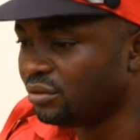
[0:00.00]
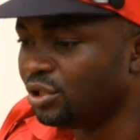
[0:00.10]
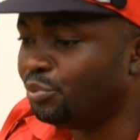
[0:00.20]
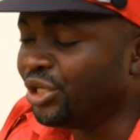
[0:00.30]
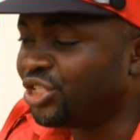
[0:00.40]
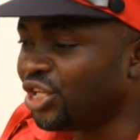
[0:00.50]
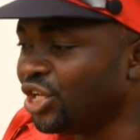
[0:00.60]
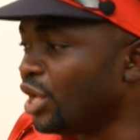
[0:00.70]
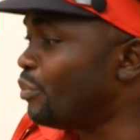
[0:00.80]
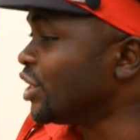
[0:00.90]
Ibizi.
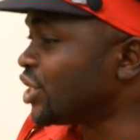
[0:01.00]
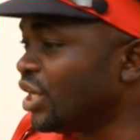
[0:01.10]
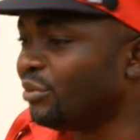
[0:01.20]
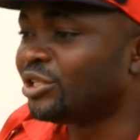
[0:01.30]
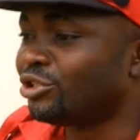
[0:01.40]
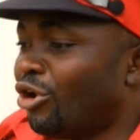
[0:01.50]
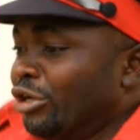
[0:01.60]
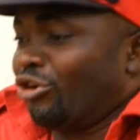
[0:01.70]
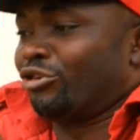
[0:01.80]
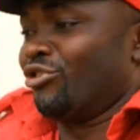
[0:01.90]

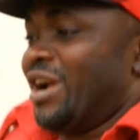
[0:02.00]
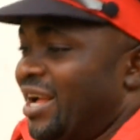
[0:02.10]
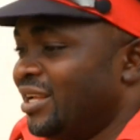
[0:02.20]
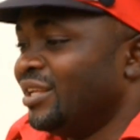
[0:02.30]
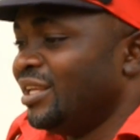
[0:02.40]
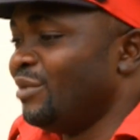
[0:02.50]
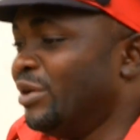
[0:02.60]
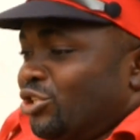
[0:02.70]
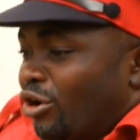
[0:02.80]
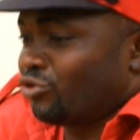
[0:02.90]
Don't talk to her.
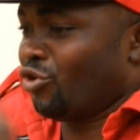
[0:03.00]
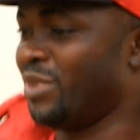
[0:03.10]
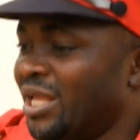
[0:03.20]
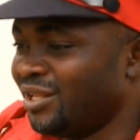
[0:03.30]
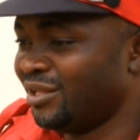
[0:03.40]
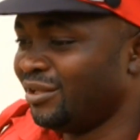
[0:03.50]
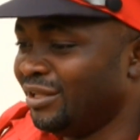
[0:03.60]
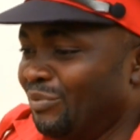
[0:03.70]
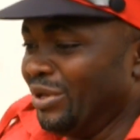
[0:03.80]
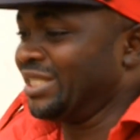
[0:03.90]
Ibizi, talk to me.
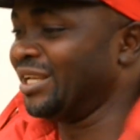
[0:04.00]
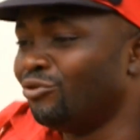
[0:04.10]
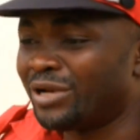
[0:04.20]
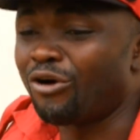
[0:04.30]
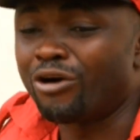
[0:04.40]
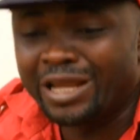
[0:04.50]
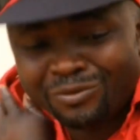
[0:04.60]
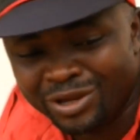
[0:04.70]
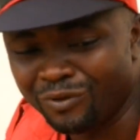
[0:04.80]
Ibizi, like, okay, me.